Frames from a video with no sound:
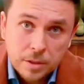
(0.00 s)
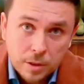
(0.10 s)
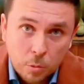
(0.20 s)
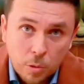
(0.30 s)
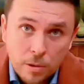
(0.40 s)

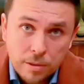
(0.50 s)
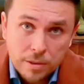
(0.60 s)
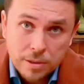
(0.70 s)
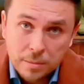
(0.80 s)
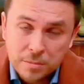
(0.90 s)
The worth
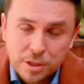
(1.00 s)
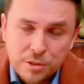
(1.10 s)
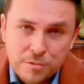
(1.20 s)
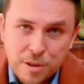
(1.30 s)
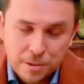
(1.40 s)
is up to
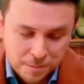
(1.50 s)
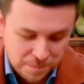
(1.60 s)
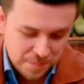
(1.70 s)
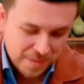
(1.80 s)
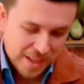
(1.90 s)
you though.
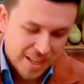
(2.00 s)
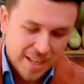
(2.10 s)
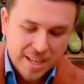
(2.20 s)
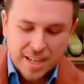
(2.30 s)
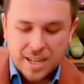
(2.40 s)

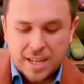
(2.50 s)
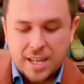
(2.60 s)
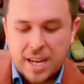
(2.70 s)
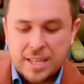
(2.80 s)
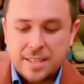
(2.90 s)

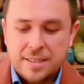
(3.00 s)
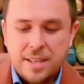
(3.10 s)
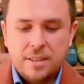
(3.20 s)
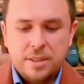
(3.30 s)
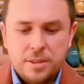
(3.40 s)
I can
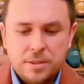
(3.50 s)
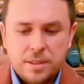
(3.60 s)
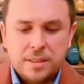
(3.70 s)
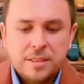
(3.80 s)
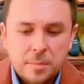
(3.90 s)
tell you
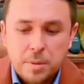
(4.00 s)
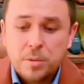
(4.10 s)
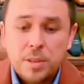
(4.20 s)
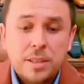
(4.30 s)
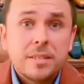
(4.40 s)
the
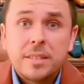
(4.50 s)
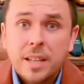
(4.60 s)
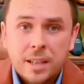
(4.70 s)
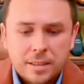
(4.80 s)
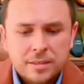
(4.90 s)
beauty is
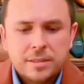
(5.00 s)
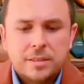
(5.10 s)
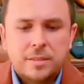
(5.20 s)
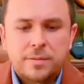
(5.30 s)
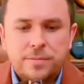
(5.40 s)
there,
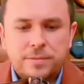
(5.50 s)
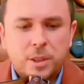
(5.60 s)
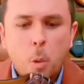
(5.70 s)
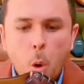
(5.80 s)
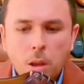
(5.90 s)
the
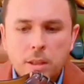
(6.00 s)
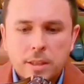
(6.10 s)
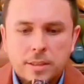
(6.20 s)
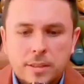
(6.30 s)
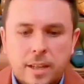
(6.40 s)
quality
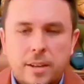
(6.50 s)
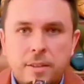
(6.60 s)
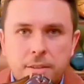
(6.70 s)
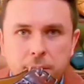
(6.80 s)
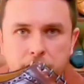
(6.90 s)
is there,
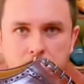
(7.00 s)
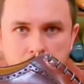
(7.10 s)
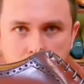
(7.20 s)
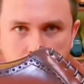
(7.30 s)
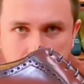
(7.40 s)
the
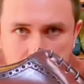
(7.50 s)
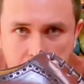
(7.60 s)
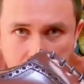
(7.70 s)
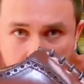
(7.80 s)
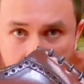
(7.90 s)
finishing is
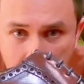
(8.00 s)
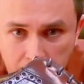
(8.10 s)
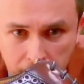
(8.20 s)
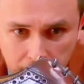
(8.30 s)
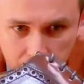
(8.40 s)
there.
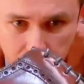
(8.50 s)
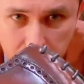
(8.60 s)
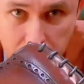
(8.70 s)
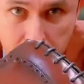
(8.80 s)
You can